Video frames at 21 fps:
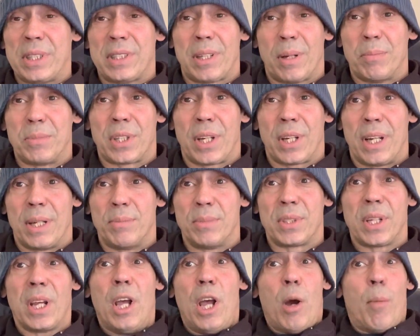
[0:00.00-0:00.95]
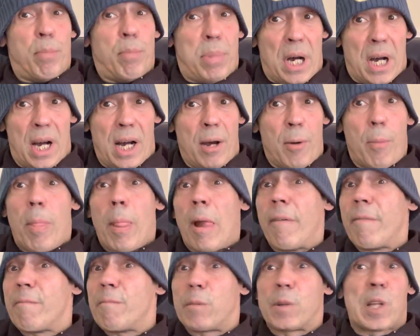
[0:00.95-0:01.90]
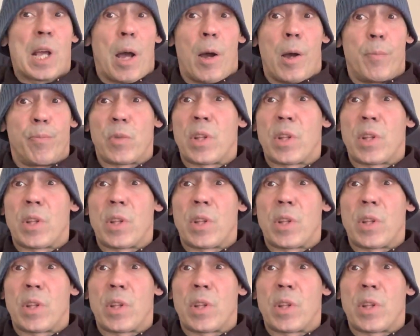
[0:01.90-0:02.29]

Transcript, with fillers: sometimes. But um,